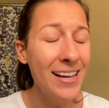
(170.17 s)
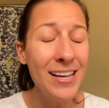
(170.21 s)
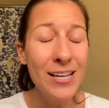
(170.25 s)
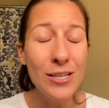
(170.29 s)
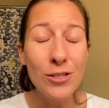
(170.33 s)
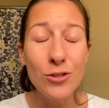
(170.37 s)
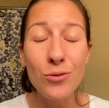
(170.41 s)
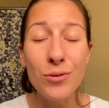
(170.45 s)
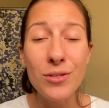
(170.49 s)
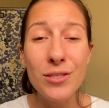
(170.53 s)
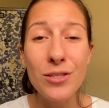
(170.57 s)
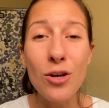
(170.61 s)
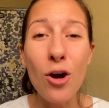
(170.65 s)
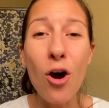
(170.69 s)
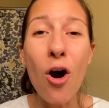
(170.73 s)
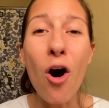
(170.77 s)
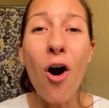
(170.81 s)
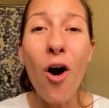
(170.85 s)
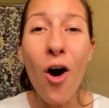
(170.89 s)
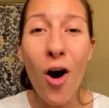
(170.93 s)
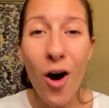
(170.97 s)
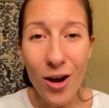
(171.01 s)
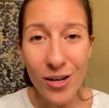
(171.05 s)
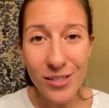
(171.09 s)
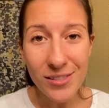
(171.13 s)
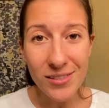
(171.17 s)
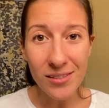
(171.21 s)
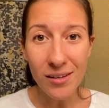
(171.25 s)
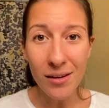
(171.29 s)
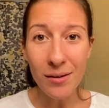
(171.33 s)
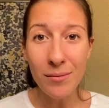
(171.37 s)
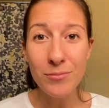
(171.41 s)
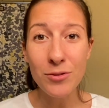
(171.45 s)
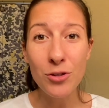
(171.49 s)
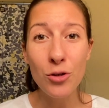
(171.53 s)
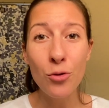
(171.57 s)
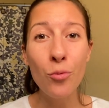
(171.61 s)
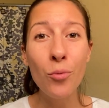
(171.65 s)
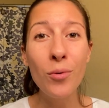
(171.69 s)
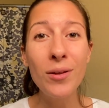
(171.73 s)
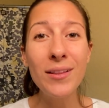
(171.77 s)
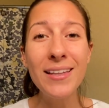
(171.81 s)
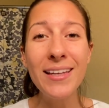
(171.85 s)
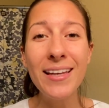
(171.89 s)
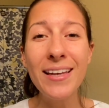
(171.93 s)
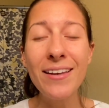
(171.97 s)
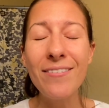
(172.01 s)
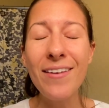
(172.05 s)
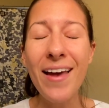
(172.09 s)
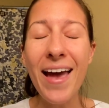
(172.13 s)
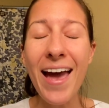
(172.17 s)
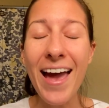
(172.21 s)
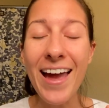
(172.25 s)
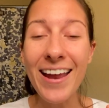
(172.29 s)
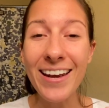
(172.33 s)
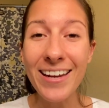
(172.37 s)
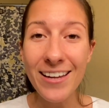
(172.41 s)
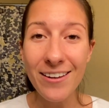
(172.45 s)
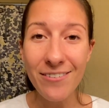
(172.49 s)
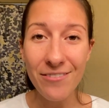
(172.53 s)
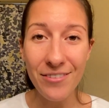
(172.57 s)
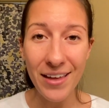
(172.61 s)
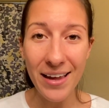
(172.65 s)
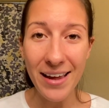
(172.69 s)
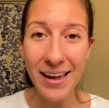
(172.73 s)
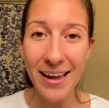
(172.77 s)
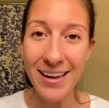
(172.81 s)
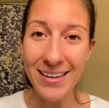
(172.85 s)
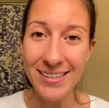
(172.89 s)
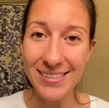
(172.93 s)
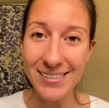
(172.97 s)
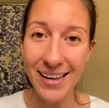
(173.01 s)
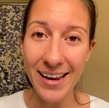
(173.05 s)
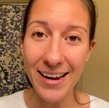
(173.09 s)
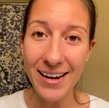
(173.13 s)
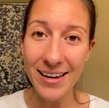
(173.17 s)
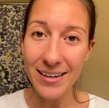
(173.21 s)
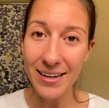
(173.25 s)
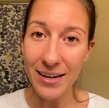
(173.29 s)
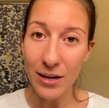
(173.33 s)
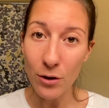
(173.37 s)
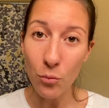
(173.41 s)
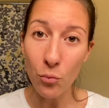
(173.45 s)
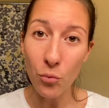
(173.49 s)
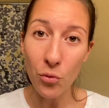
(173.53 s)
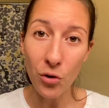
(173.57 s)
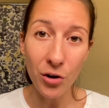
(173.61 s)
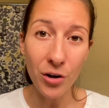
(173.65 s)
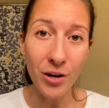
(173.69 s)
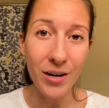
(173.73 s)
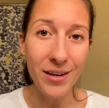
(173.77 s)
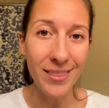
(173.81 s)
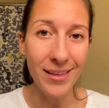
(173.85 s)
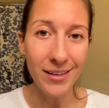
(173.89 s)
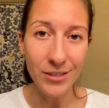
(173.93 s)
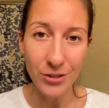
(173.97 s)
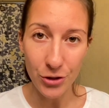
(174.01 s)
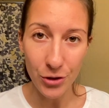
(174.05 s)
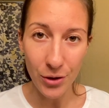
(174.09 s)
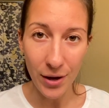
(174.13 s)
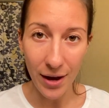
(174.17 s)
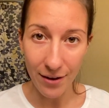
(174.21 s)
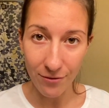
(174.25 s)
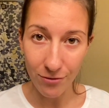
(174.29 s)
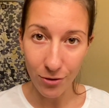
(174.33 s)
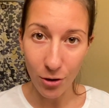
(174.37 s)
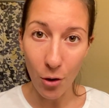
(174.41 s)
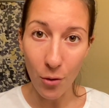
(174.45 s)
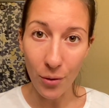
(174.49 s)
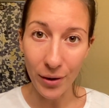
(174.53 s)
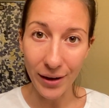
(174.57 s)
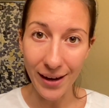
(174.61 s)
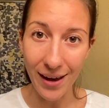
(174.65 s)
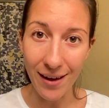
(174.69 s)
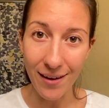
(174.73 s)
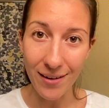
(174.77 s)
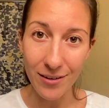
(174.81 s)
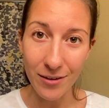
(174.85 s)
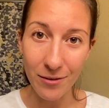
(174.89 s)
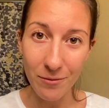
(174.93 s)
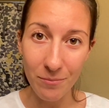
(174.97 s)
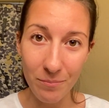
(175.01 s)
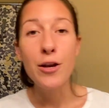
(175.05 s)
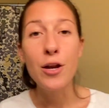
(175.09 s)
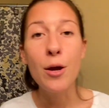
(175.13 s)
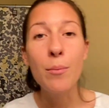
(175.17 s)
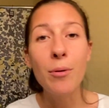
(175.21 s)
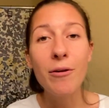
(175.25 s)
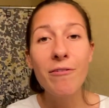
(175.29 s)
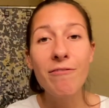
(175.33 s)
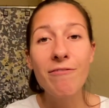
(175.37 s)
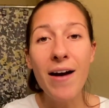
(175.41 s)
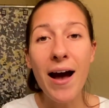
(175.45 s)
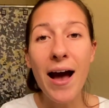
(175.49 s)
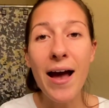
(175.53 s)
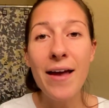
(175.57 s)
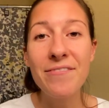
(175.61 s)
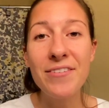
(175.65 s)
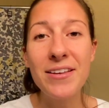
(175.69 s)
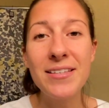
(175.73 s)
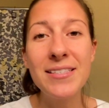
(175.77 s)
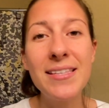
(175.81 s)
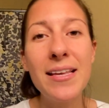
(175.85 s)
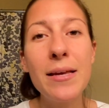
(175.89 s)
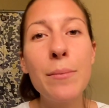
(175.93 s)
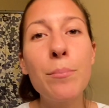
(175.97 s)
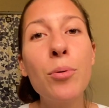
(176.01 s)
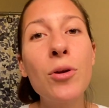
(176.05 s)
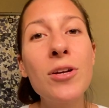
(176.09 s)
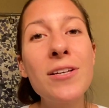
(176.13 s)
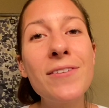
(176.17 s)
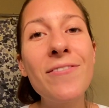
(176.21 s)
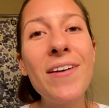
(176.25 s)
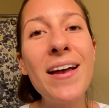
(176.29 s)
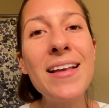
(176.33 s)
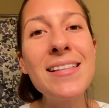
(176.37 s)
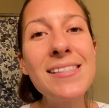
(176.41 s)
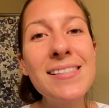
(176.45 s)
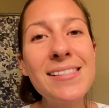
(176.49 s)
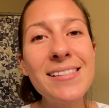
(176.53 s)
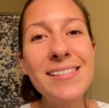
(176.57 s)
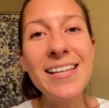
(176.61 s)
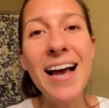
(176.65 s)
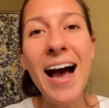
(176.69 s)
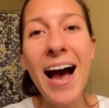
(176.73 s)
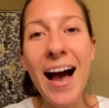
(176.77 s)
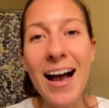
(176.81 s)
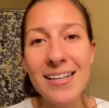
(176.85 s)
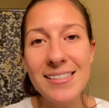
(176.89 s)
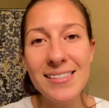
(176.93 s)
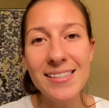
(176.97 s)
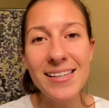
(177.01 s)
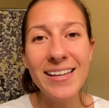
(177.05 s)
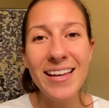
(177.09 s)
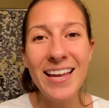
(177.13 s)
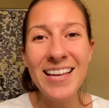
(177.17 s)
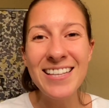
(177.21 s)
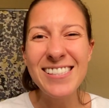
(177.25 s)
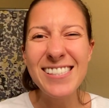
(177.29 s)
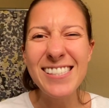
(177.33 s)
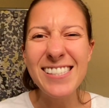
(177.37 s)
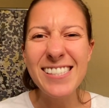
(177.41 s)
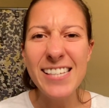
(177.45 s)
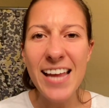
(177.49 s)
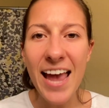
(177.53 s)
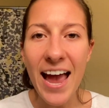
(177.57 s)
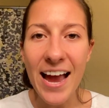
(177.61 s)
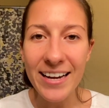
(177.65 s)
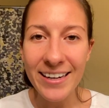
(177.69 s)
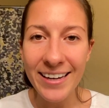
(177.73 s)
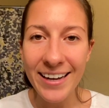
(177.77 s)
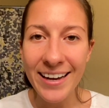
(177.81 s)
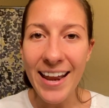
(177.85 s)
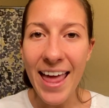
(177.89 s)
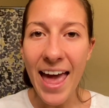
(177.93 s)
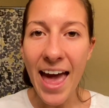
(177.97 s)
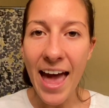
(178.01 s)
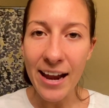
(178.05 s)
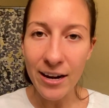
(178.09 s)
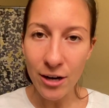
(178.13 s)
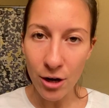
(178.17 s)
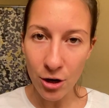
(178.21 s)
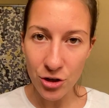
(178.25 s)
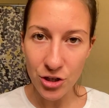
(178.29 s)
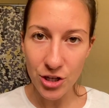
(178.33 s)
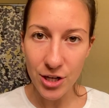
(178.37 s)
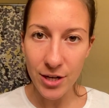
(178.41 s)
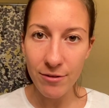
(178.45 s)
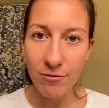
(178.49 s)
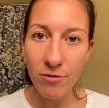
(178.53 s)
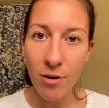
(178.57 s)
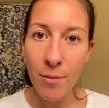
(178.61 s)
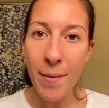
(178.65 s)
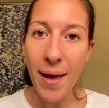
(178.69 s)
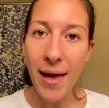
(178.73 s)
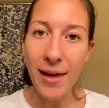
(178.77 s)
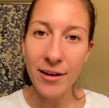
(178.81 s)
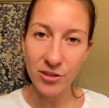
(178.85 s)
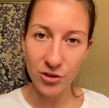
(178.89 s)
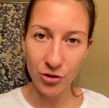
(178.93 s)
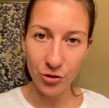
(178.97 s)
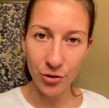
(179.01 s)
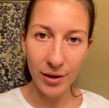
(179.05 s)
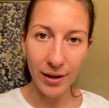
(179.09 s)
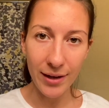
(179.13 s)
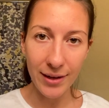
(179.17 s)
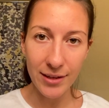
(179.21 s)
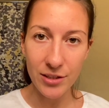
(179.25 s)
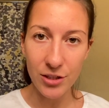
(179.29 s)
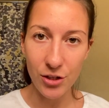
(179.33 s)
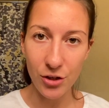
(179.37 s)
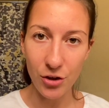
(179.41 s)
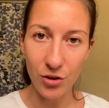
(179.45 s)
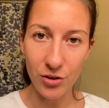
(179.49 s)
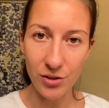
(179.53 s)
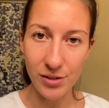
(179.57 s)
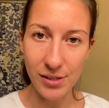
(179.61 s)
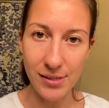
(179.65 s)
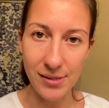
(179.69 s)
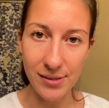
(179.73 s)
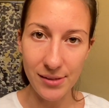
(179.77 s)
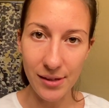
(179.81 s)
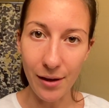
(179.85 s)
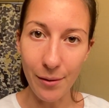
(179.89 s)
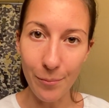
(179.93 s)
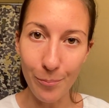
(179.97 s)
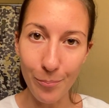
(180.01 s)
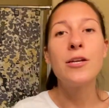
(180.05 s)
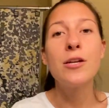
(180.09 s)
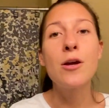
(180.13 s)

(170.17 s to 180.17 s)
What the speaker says: So it's awesome to relieve any of that anxiety and worry that you have going on. Number five is it prevents toxic and stagnant energy from entering into your system.